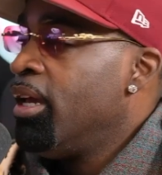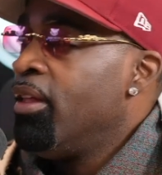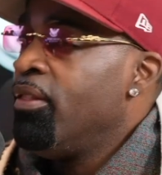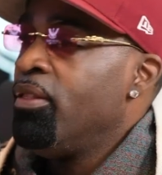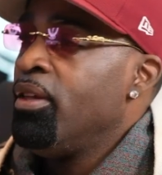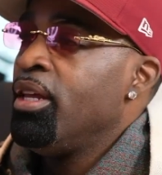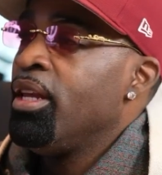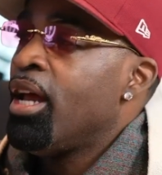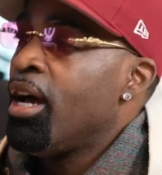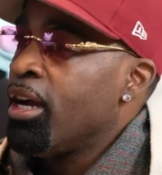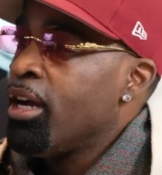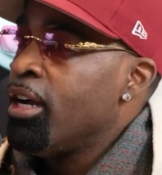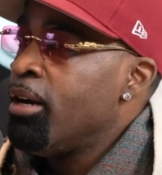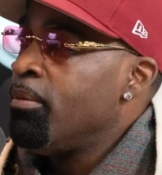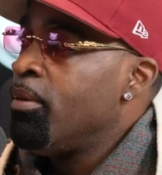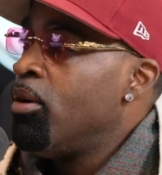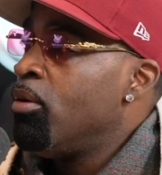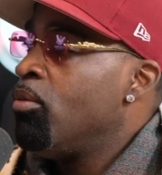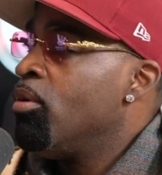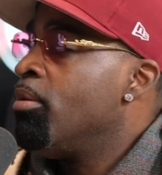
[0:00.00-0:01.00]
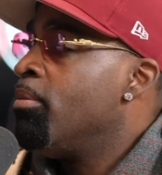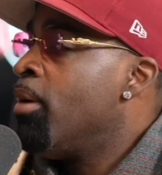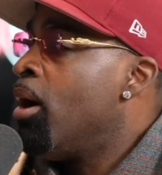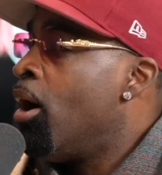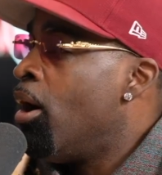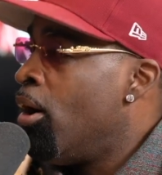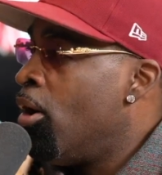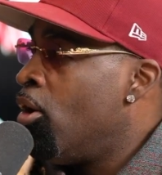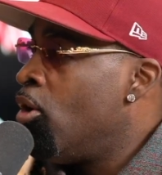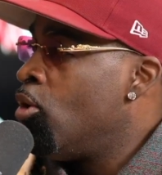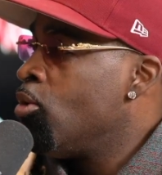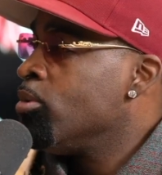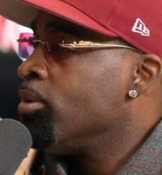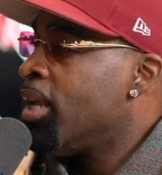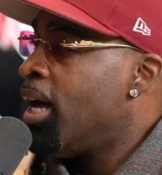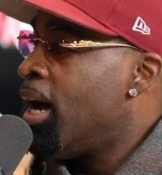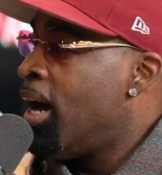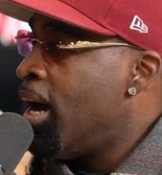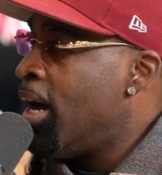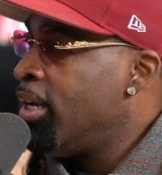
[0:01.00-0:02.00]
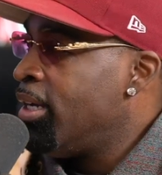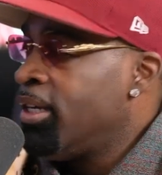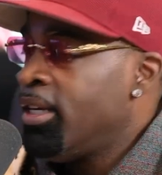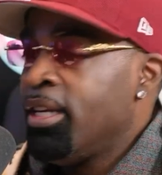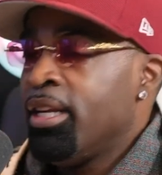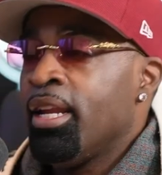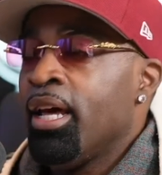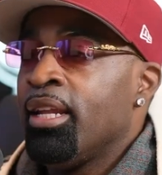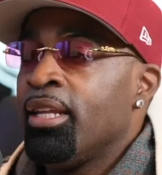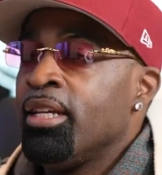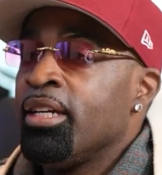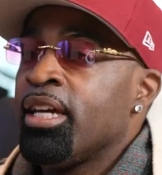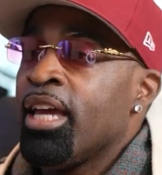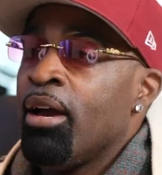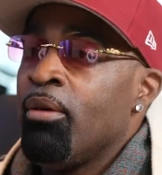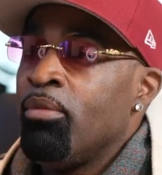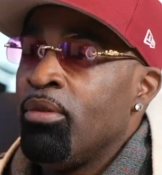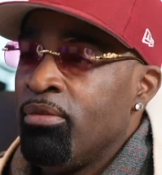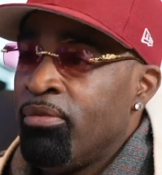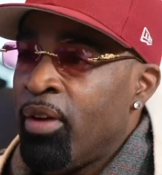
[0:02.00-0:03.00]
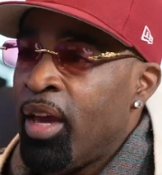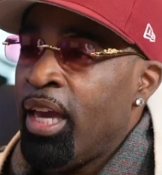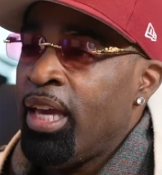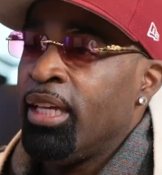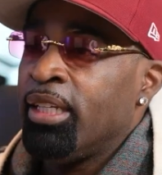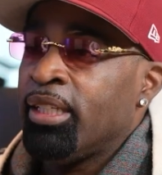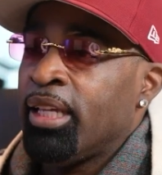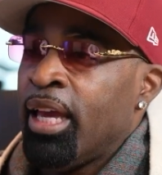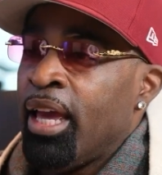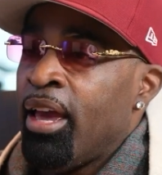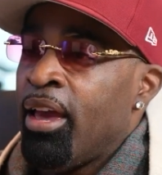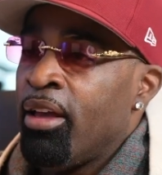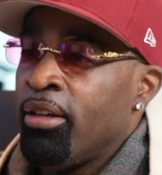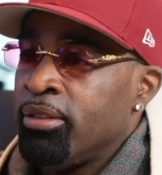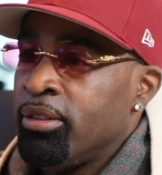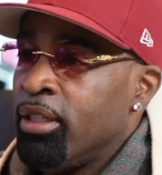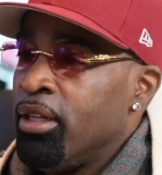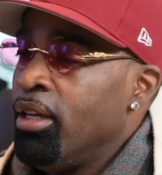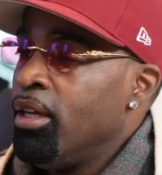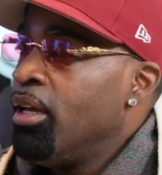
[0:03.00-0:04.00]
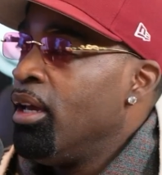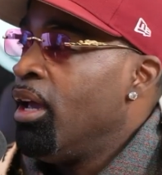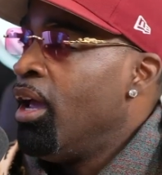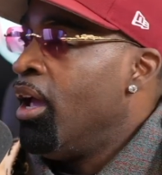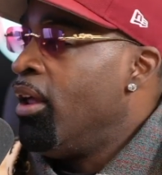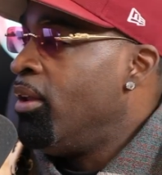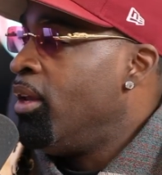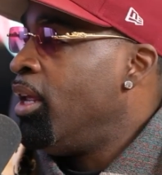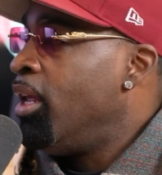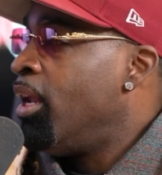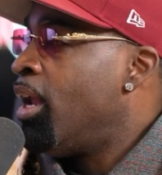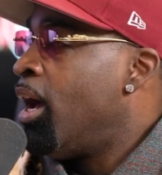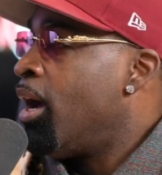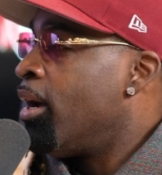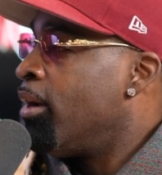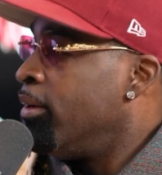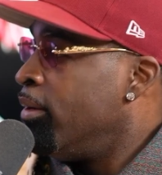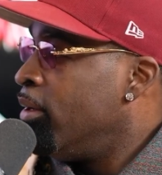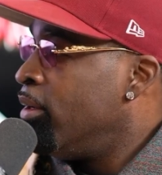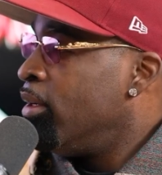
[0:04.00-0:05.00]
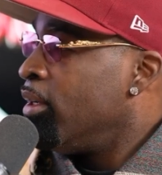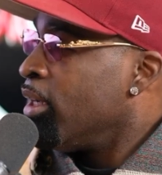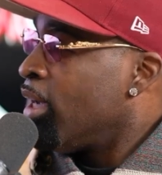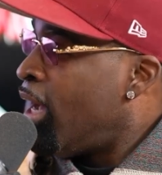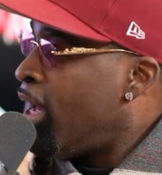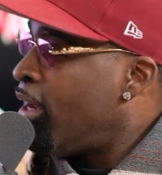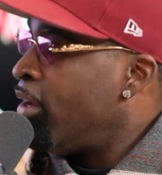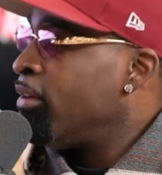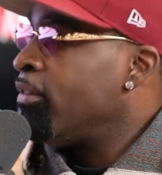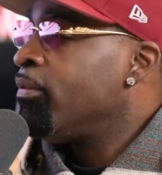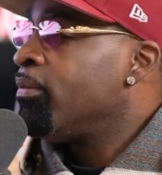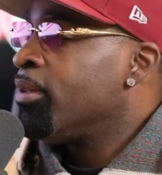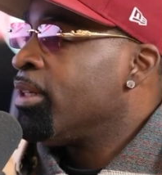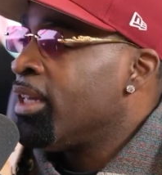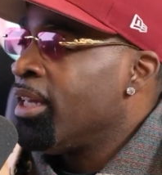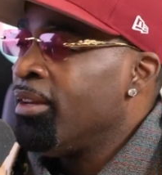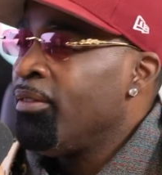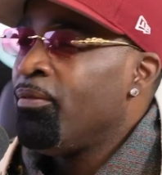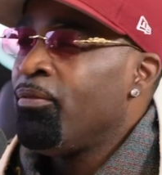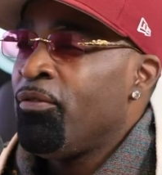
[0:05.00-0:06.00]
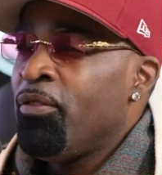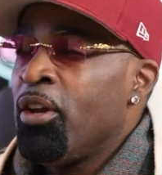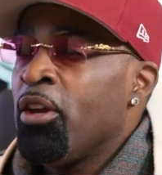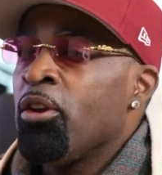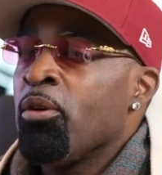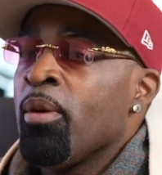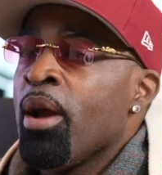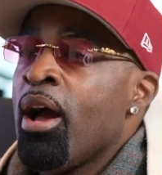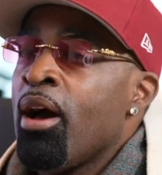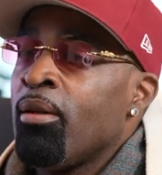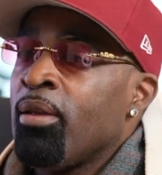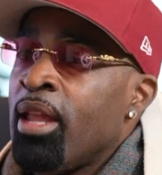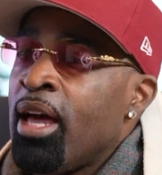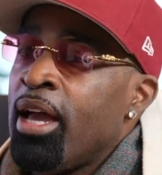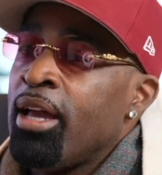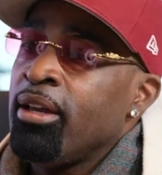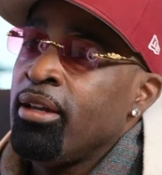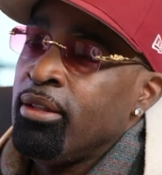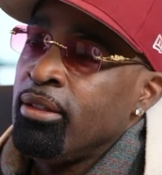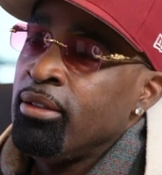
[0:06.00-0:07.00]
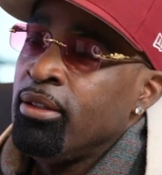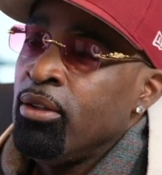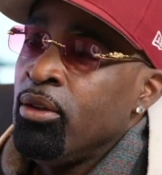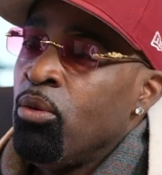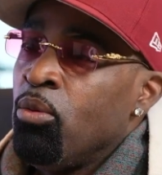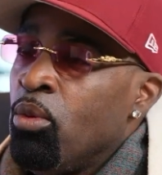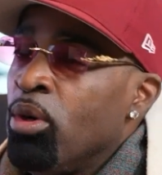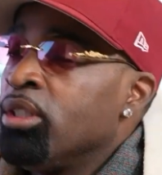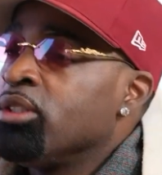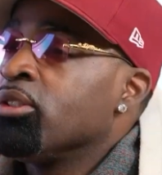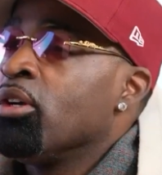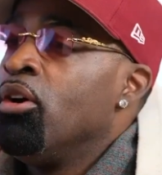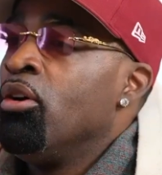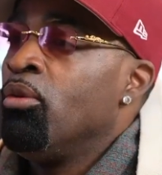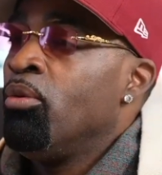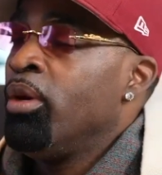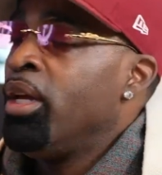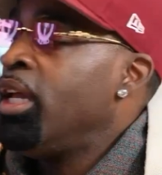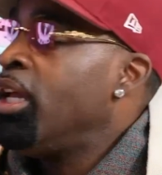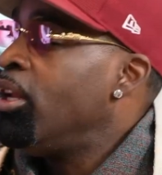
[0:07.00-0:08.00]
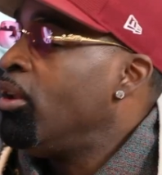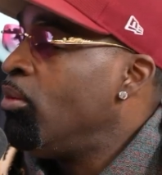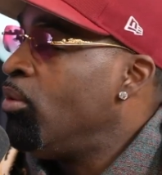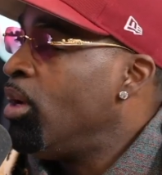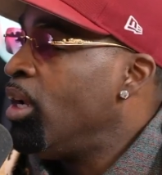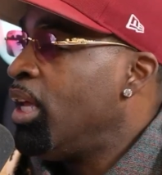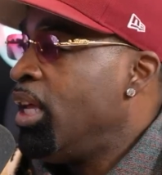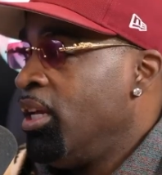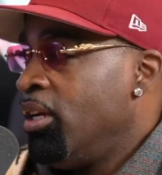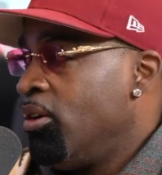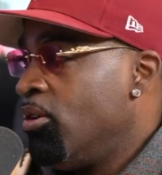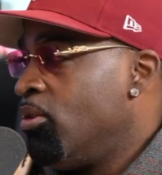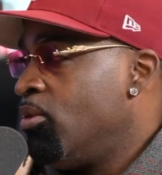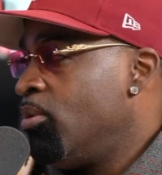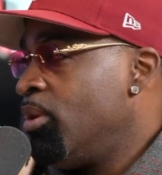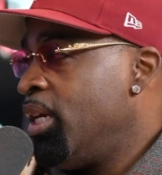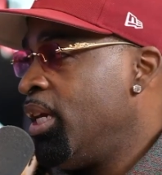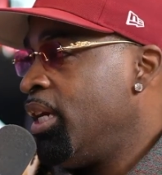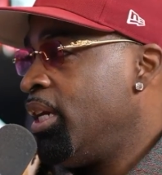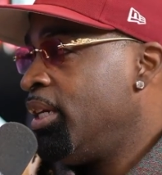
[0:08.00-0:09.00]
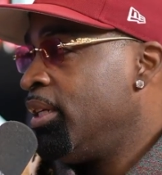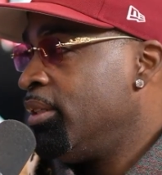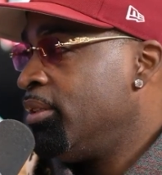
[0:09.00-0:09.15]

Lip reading: And then I come up with my own line, and then I look at what Vegas has, and then I kind of can figure out like what's gonna win and what ain't gonna win.